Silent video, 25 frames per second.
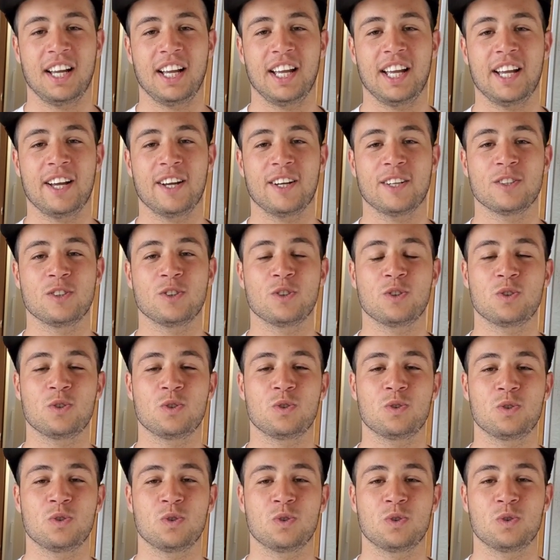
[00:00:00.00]
I am
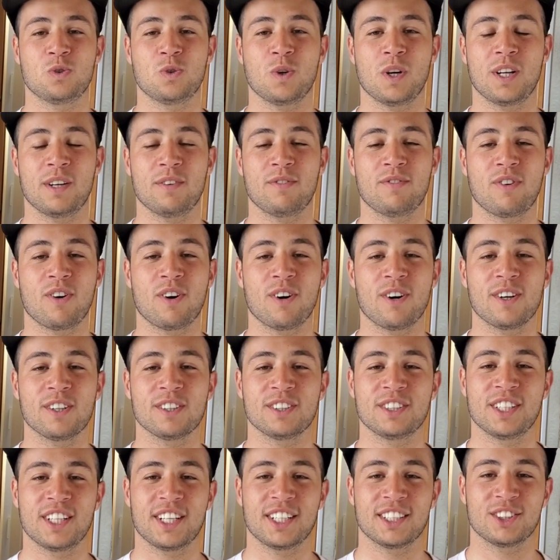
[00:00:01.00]

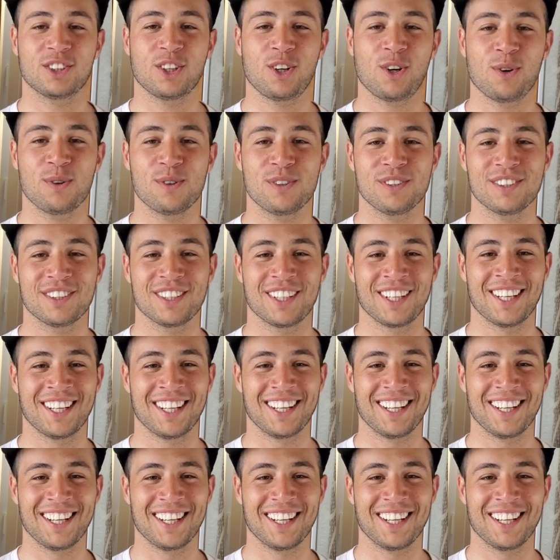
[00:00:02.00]
24 years old.